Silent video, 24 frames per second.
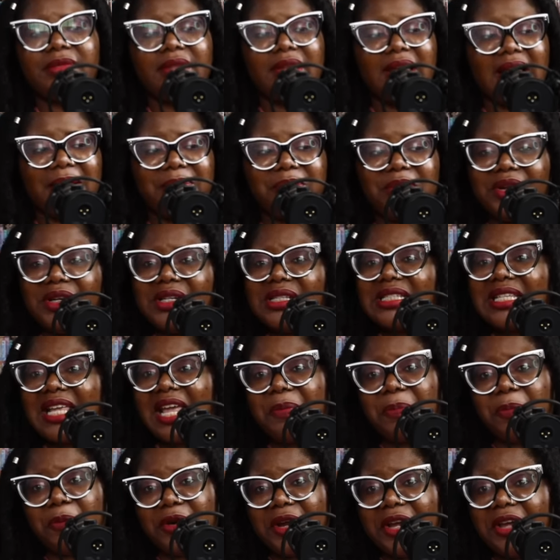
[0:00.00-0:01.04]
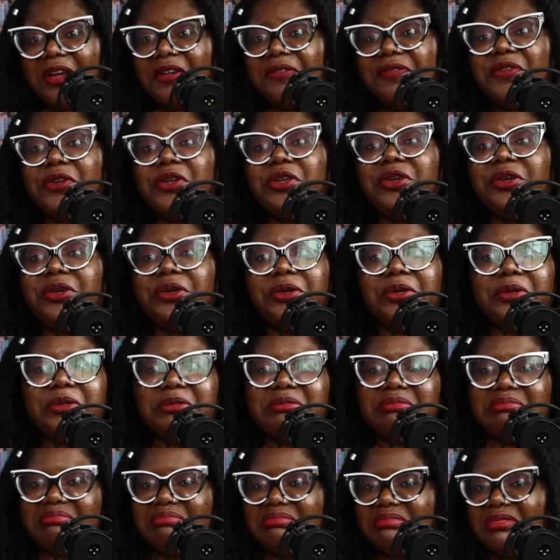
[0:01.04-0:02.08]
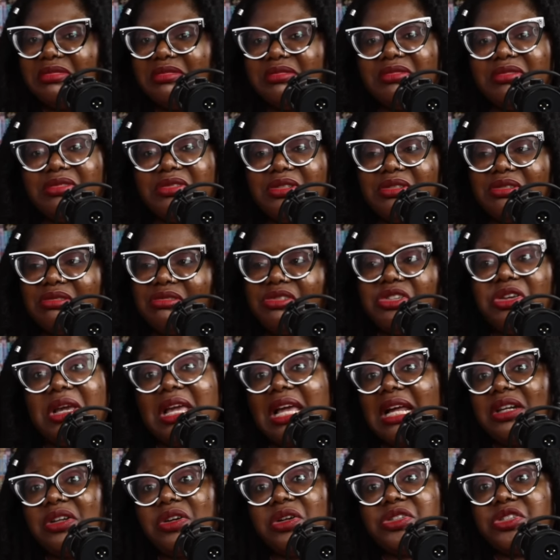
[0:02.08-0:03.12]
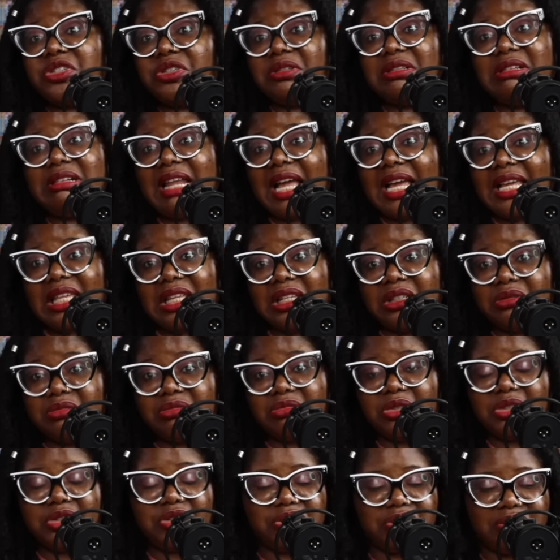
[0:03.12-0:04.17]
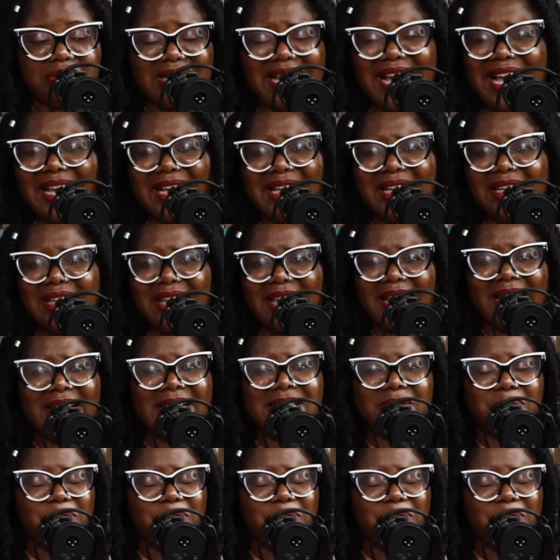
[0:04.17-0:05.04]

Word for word: I'm gonna say a prayer for you. You can continue liking what you like, I guess.